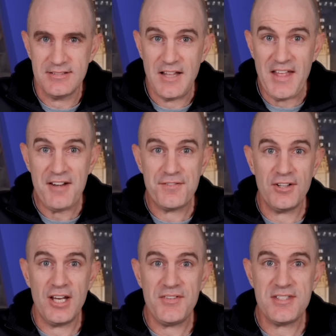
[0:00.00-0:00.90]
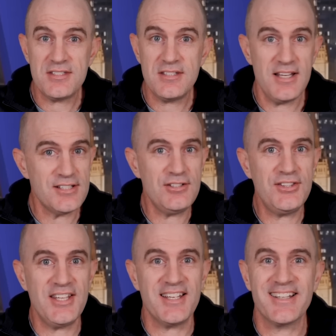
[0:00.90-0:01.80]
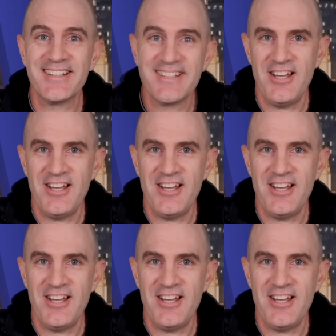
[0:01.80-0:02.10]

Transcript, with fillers: And that, for a lot of us, is a good thing.